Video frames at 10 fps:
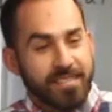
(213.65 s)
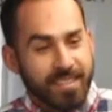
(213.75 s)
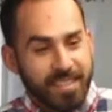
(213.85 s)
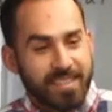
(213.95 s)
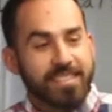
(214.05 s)

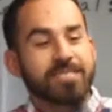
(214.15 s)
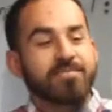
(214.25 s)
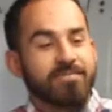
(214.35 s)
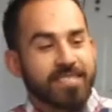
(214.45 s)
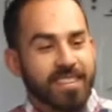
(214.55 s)
Yes,
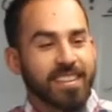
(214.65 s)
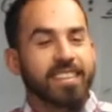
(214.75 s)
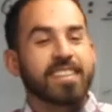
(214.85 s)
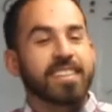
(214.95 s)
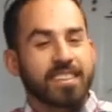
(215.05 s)
assuming he
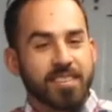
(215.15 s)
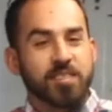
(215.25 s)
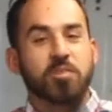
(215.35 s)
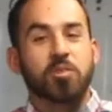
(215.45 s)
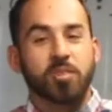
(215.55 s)
truly
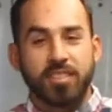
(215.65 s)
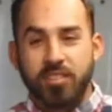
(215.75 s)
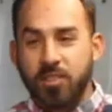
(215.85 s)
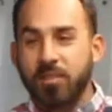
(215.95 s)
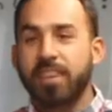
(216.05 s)
believed.
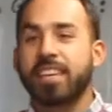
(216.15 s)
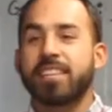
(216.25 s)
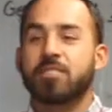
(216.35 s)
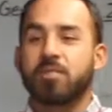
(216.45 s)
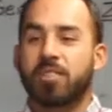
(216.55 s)
assuming
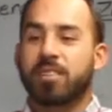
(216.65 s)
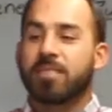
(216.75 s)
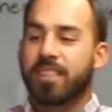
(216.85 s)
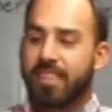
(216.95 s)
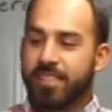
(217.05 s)
he truly
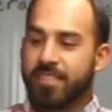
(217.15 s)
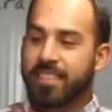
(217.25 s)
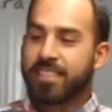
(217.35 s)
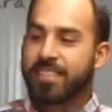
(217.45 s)
believed.